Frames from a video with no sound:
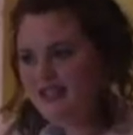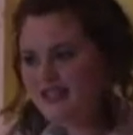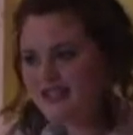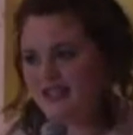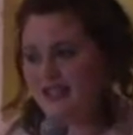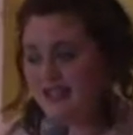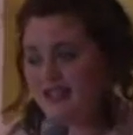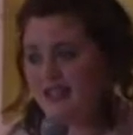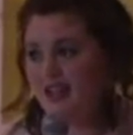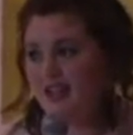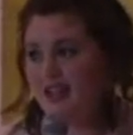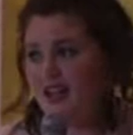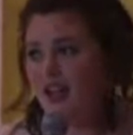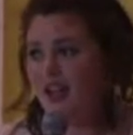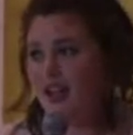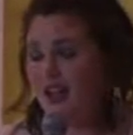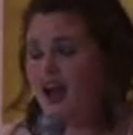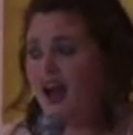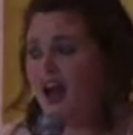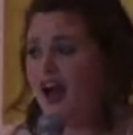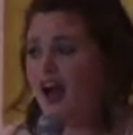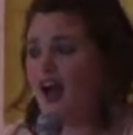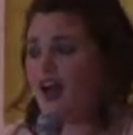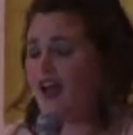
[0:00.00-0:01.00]
D.C.,
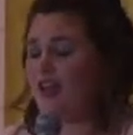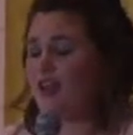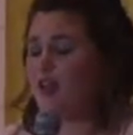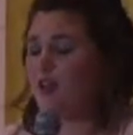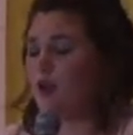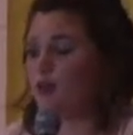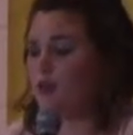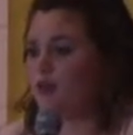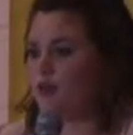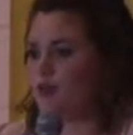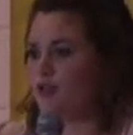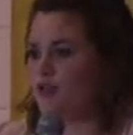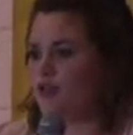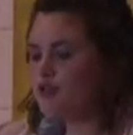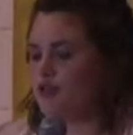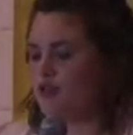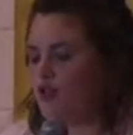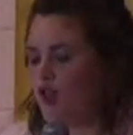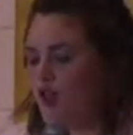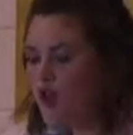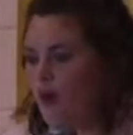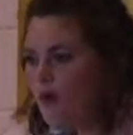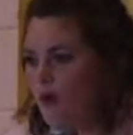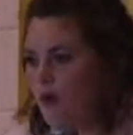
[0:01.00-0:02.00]
I was
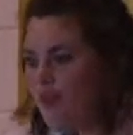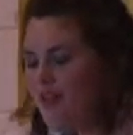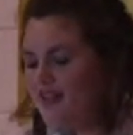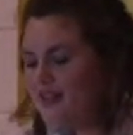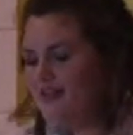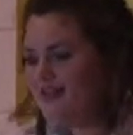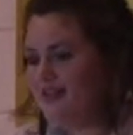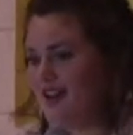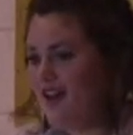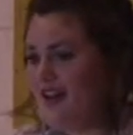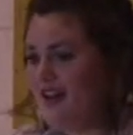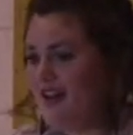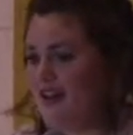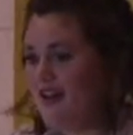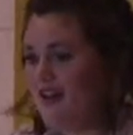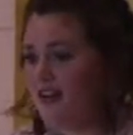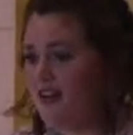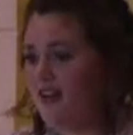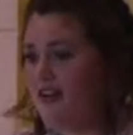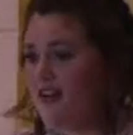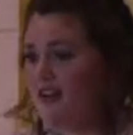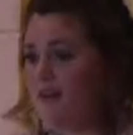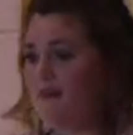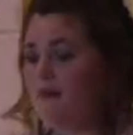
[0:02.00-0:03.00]
so excited.
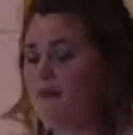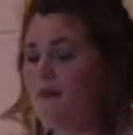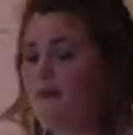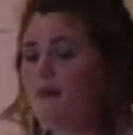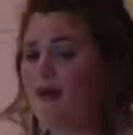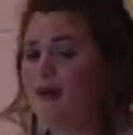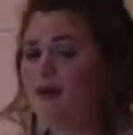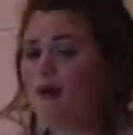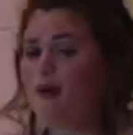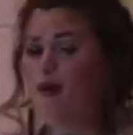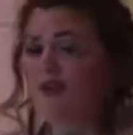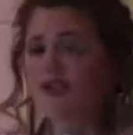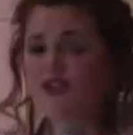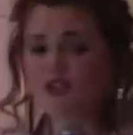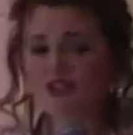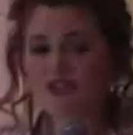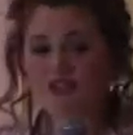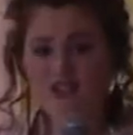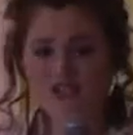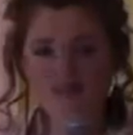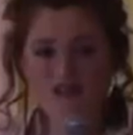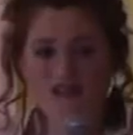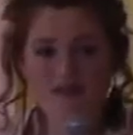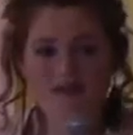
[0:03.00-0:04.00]
My older
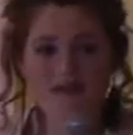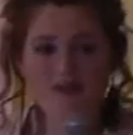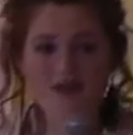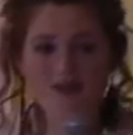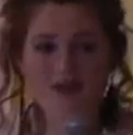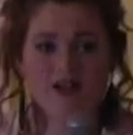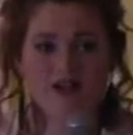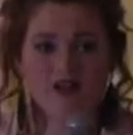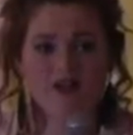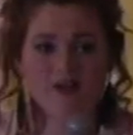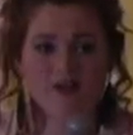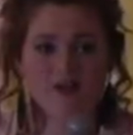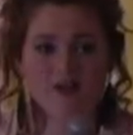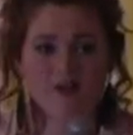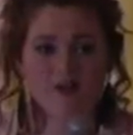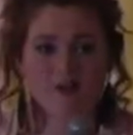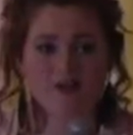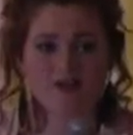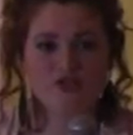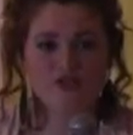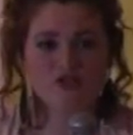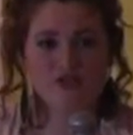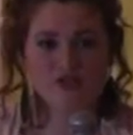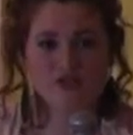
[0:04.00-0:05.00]
sister had been on the trip
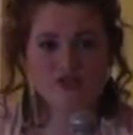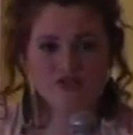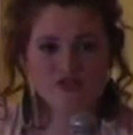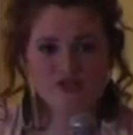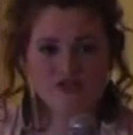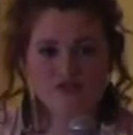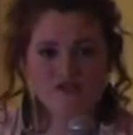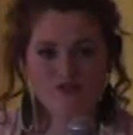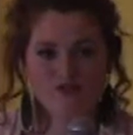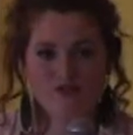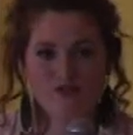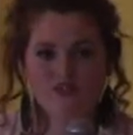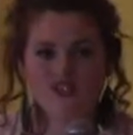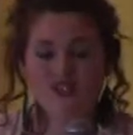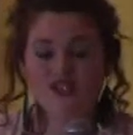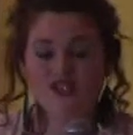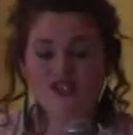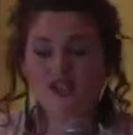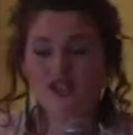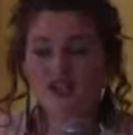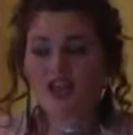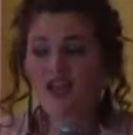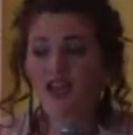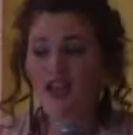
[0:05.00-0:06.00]
when she was in
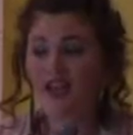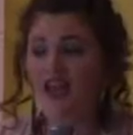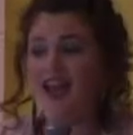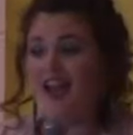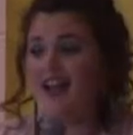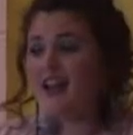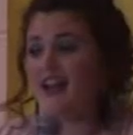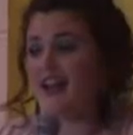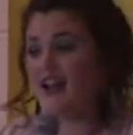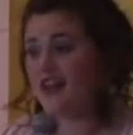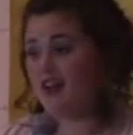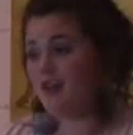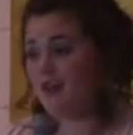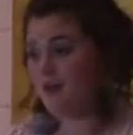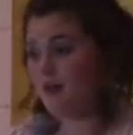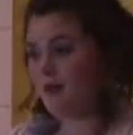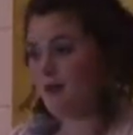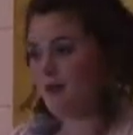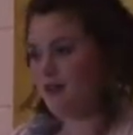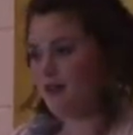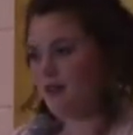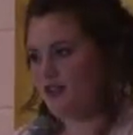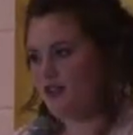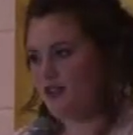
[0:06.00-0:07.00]
4-H, and I knew
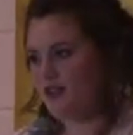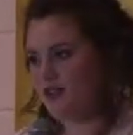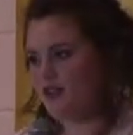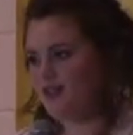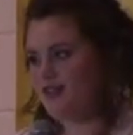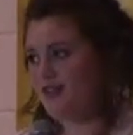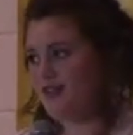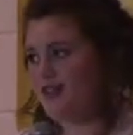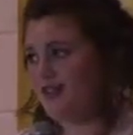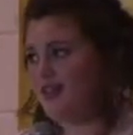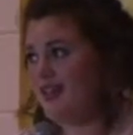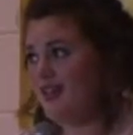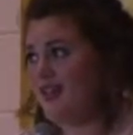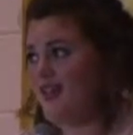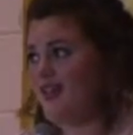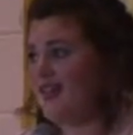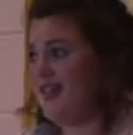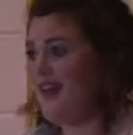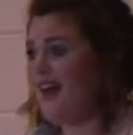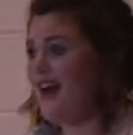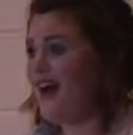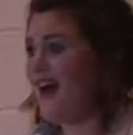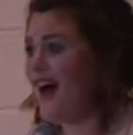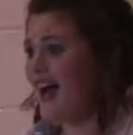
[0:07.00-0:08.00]
from her stories
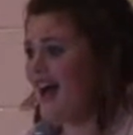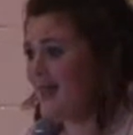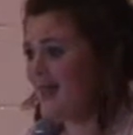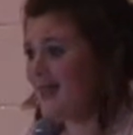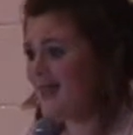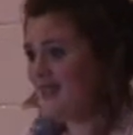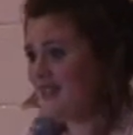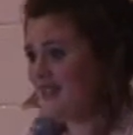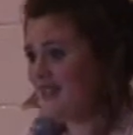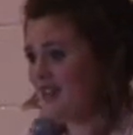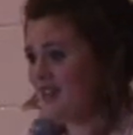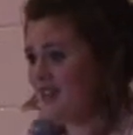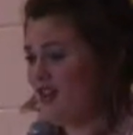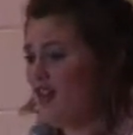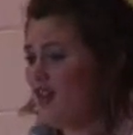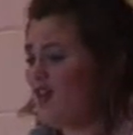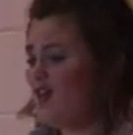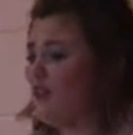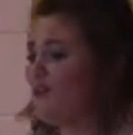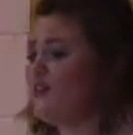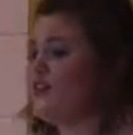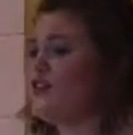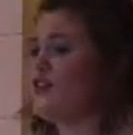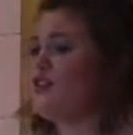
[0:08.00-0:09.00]
that I was in
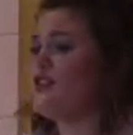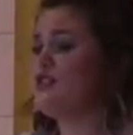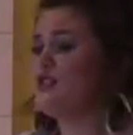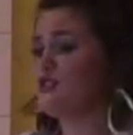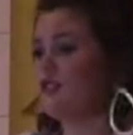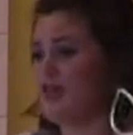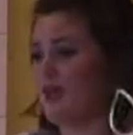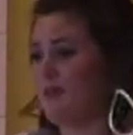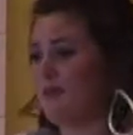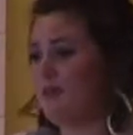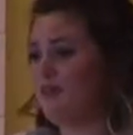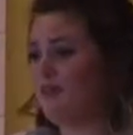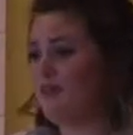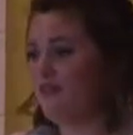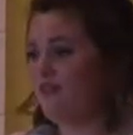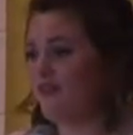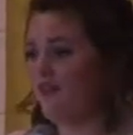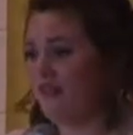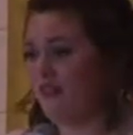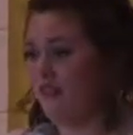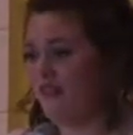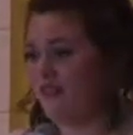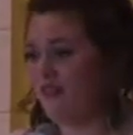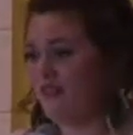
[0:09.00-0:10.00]
for the trip of
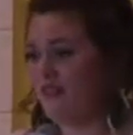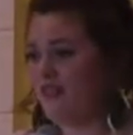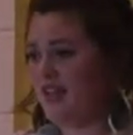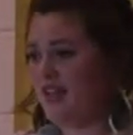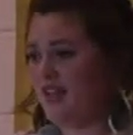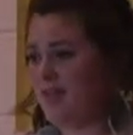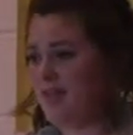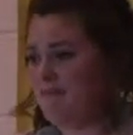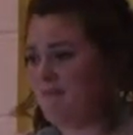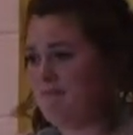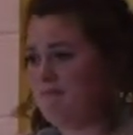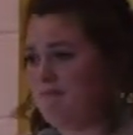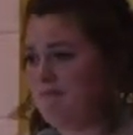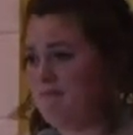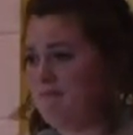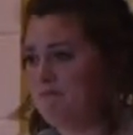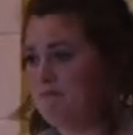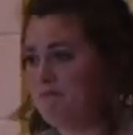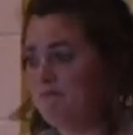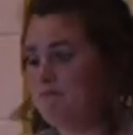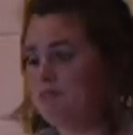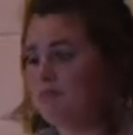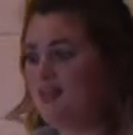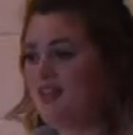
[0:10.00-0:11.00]
a lifetime.
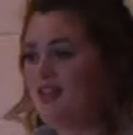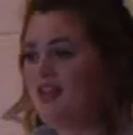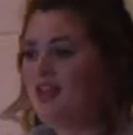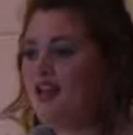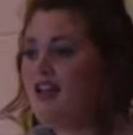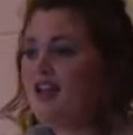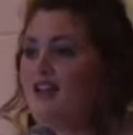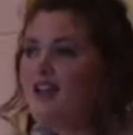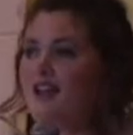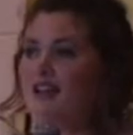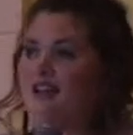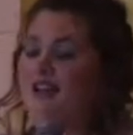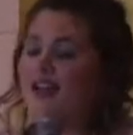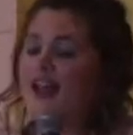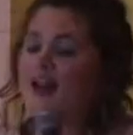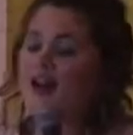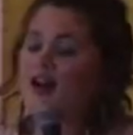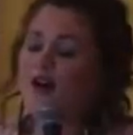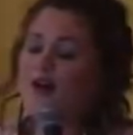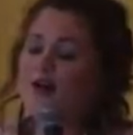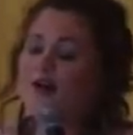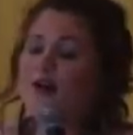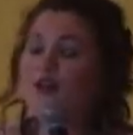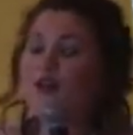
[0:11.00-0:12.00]

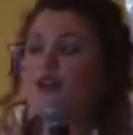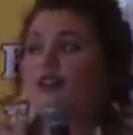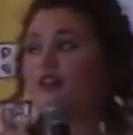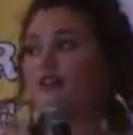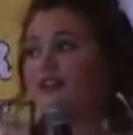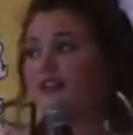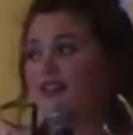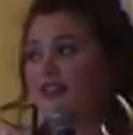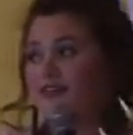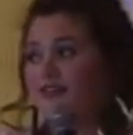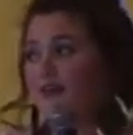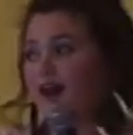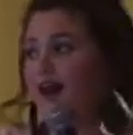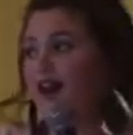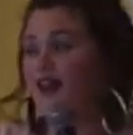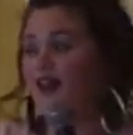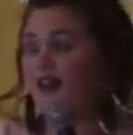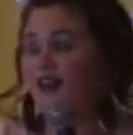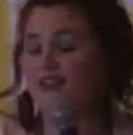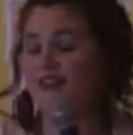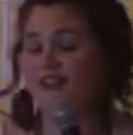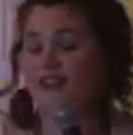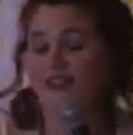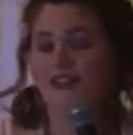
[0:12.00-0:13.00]
Now, looking
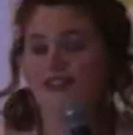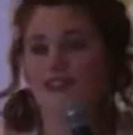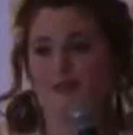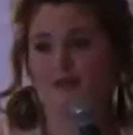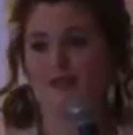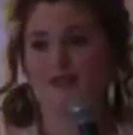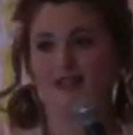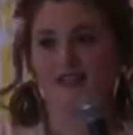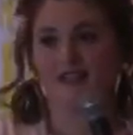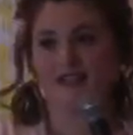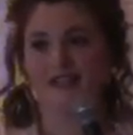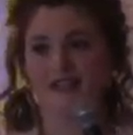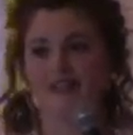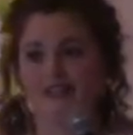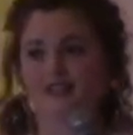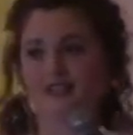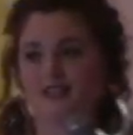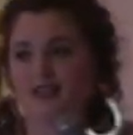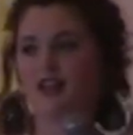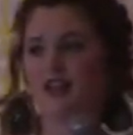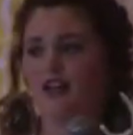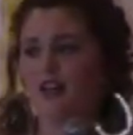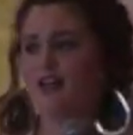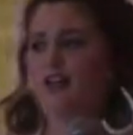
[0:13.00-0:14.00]
back on the experience,
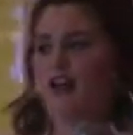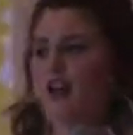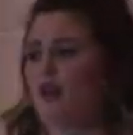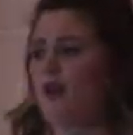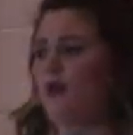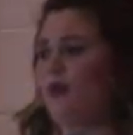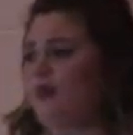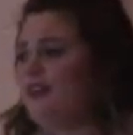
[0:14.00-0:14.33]
not